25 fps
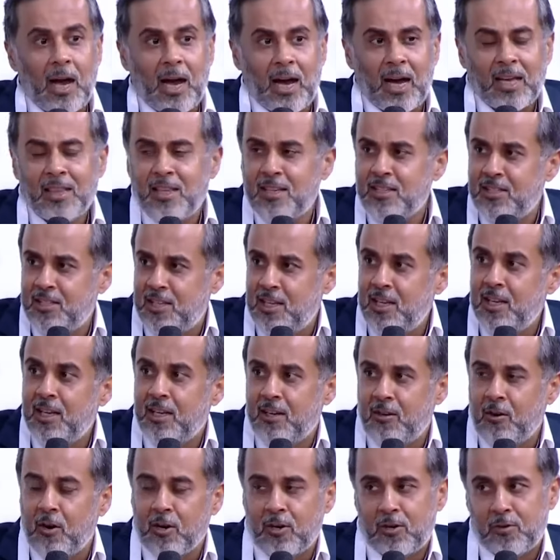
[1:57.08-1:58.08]
I think she
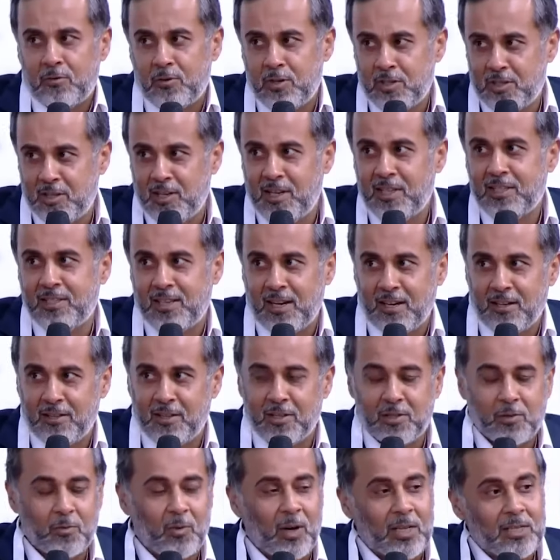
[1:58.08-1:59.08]
controversially said
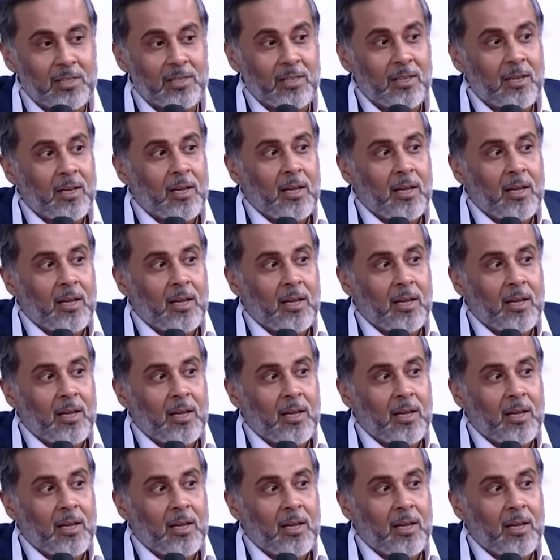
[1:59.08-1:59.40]
this once,